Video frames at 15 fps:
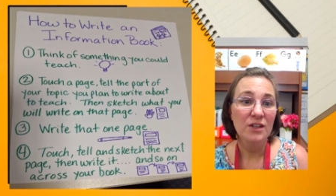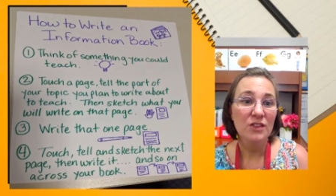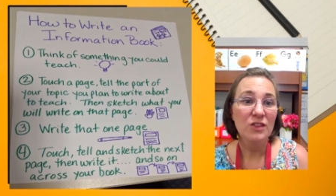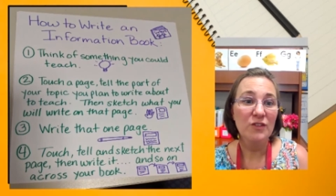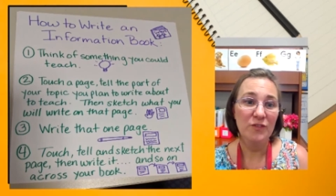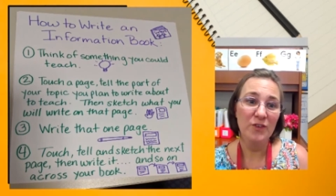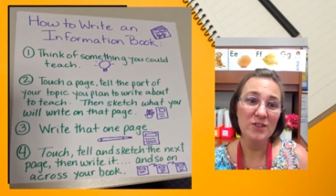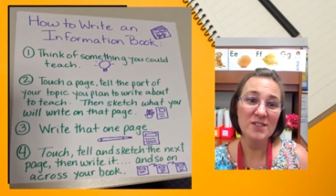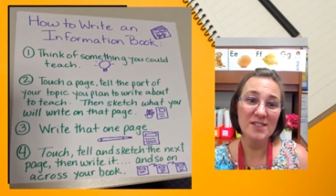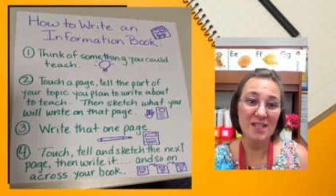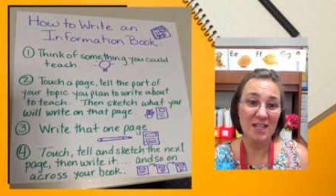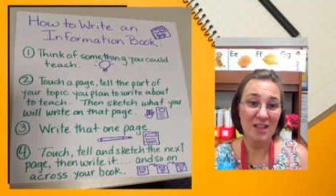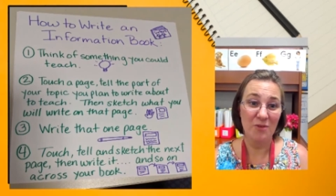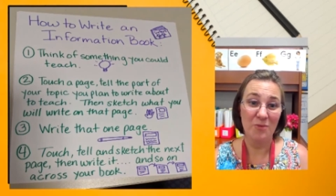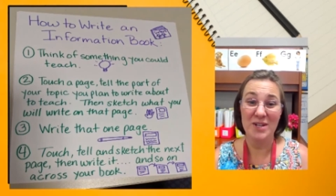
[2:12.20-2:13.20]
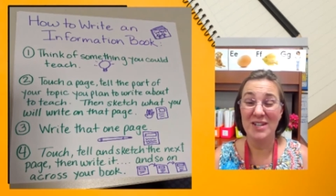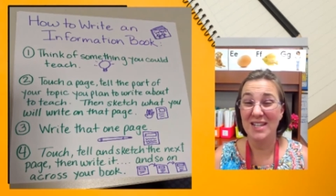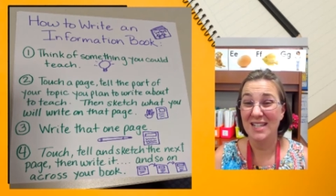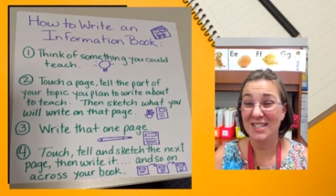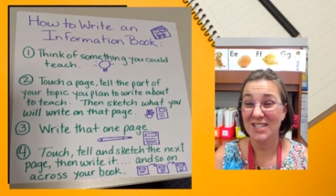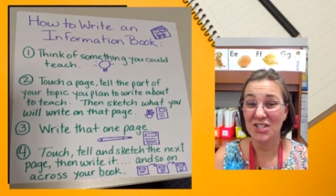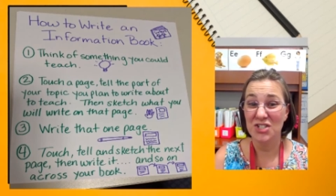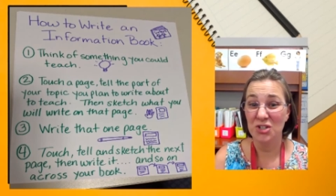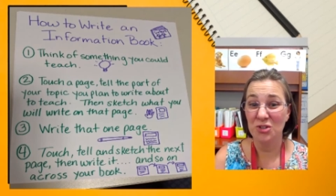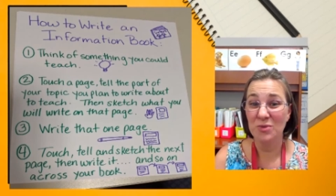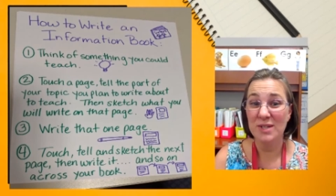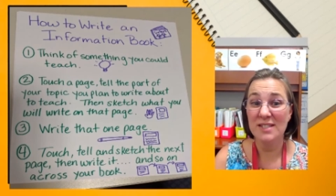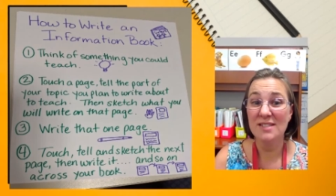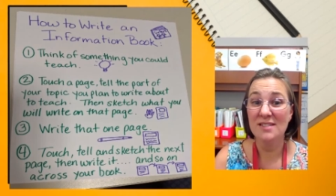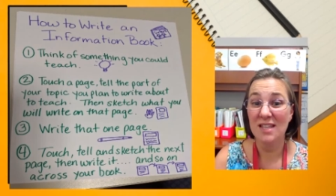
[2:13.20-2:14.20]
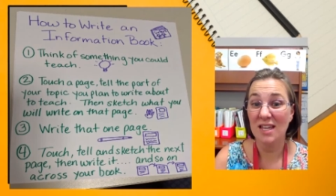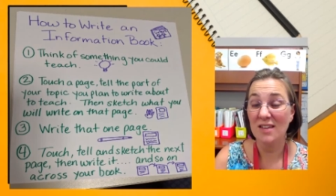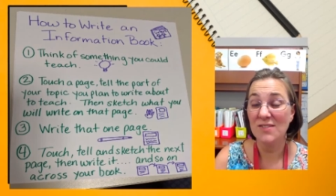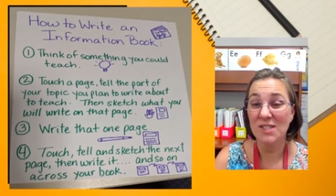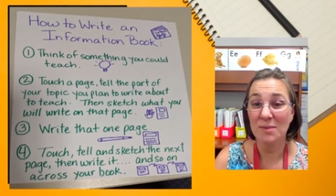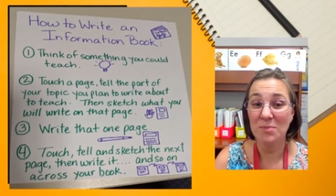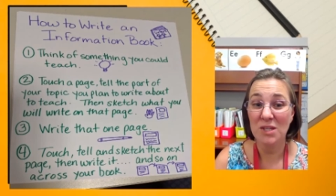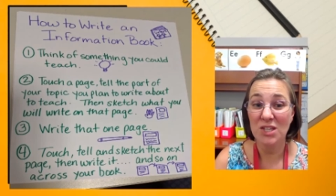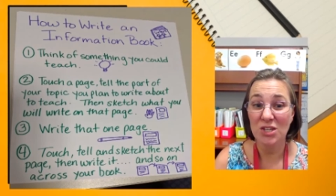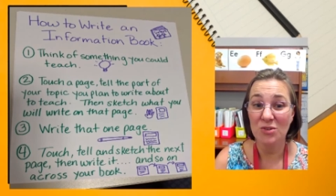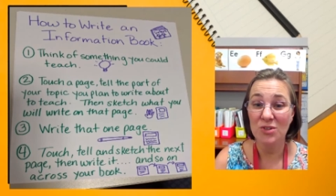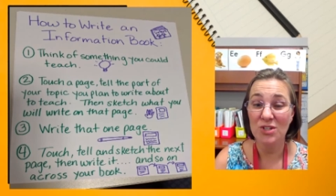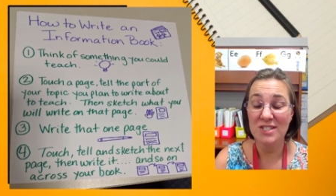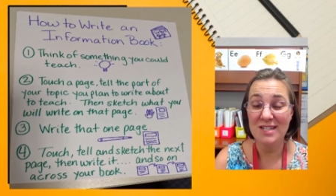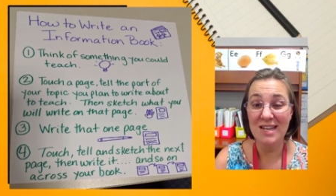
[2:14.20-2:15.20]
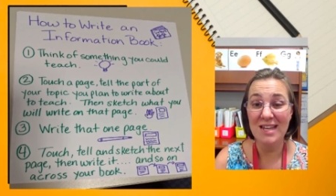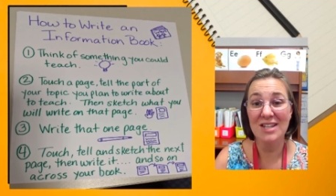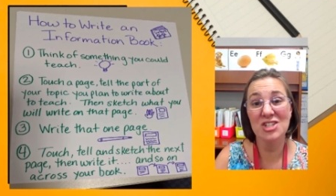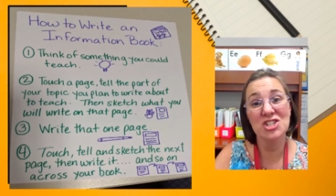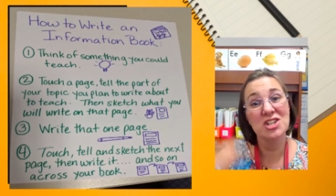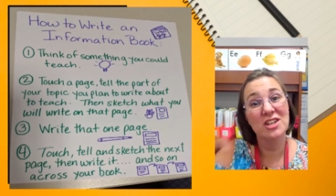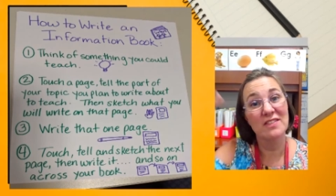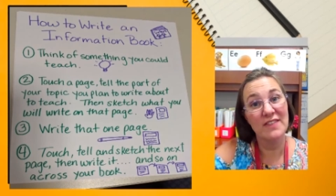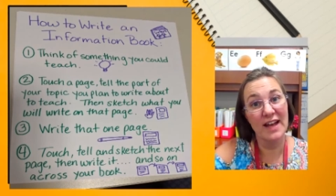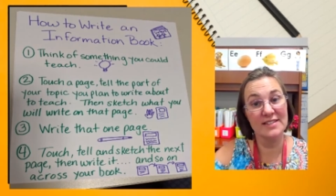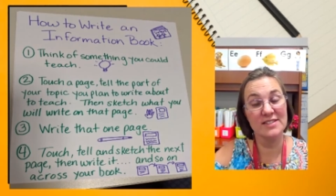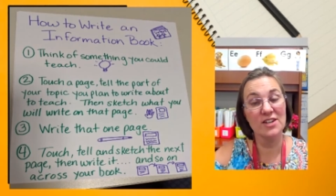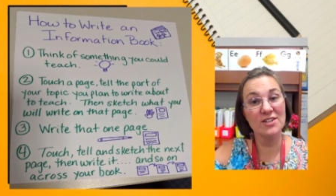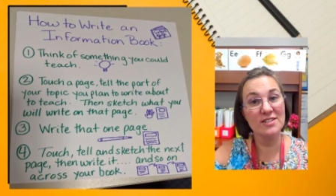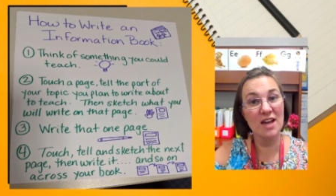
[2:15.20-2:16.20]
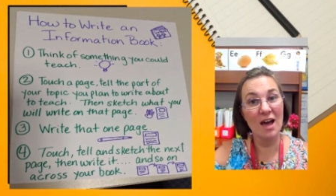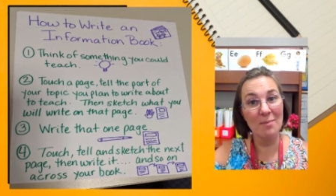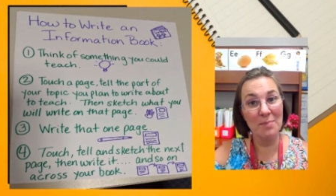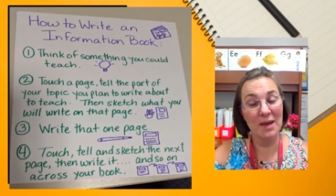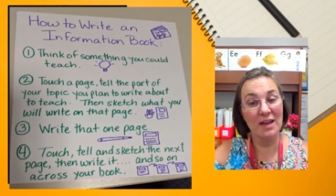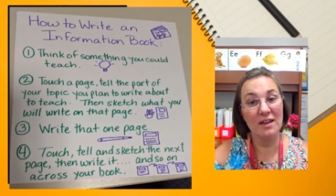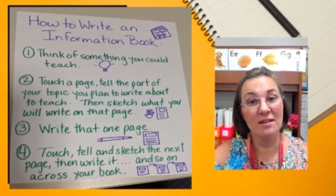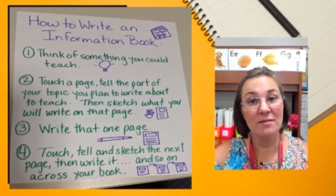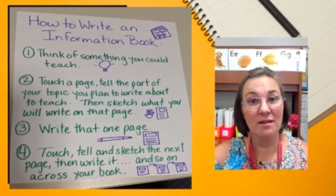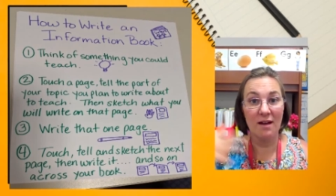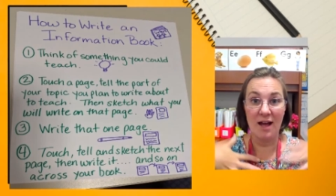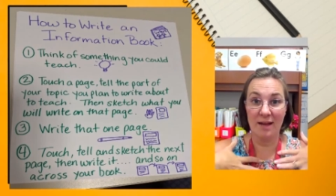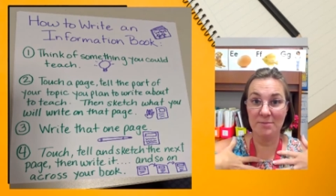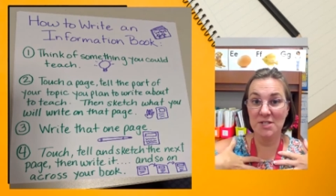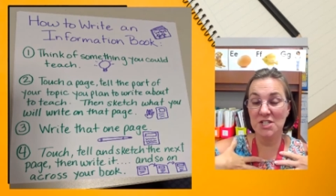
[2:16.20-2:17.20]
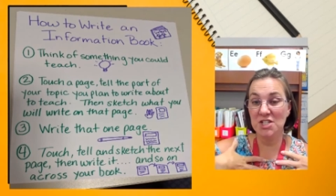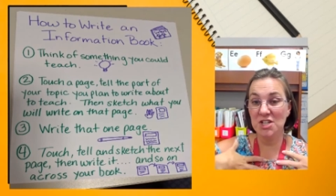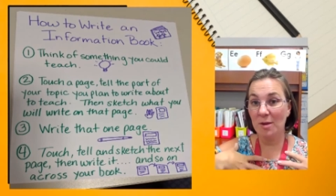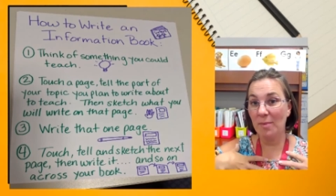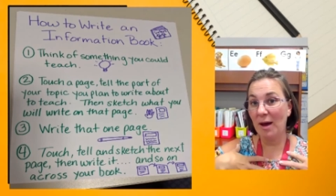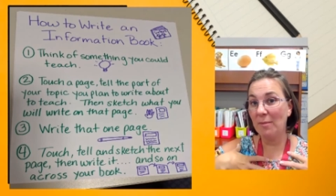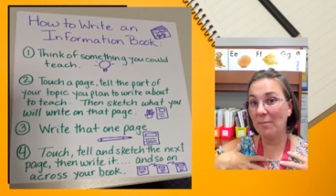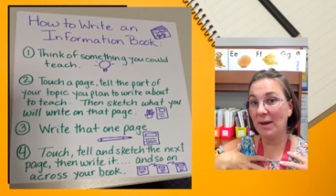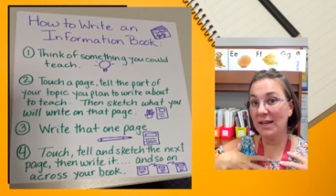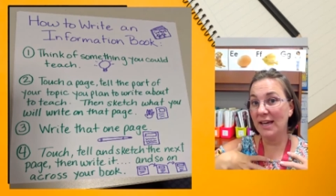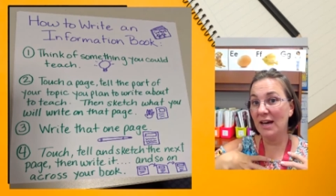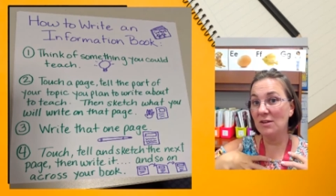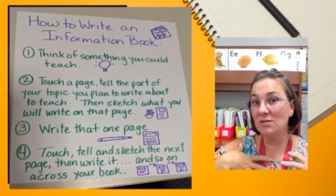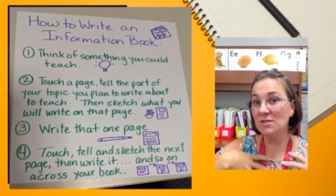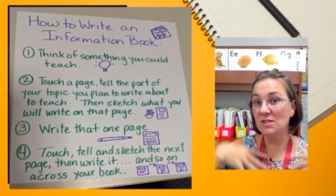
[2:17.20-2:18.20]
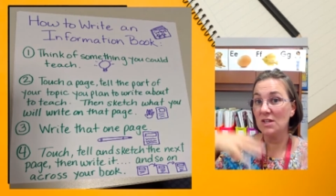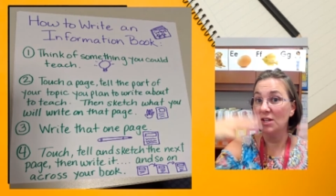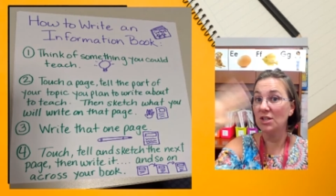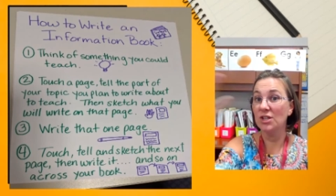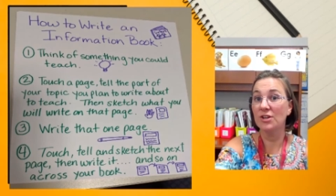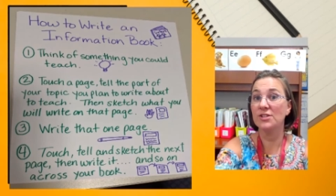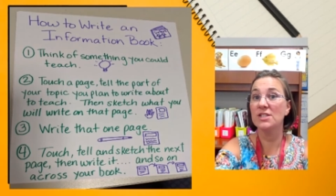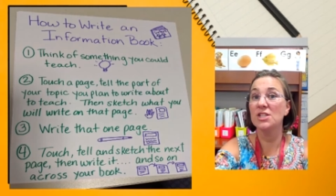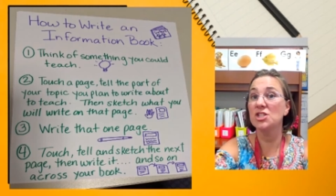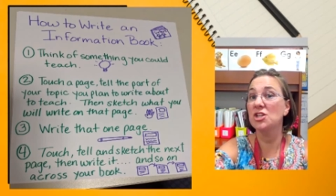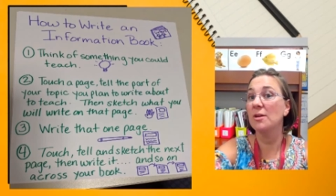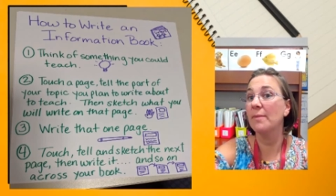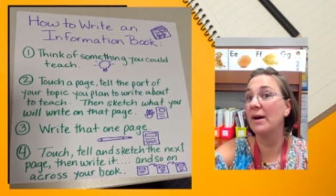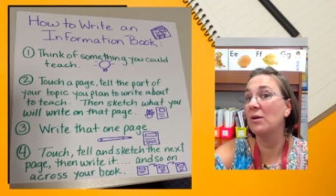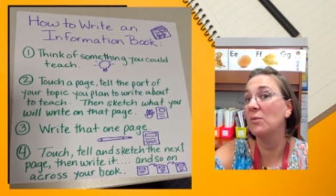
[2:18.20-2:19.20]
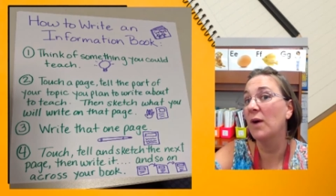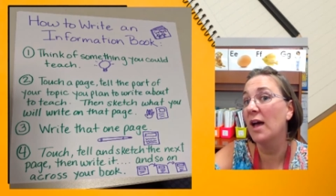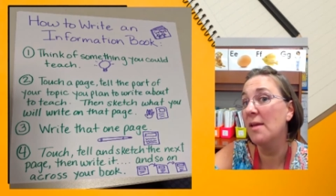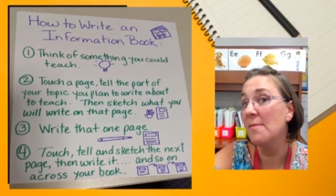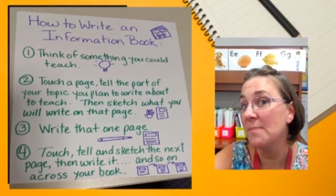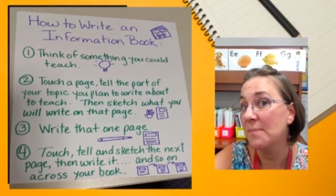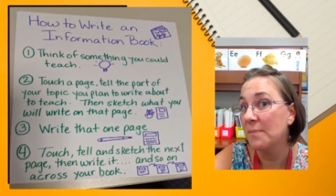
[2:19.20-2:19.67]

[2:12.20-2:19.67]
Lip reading: The first thing that we needed to do was think of something you could teach. That's our topic. I'm teaching about my house. You're teaching about what?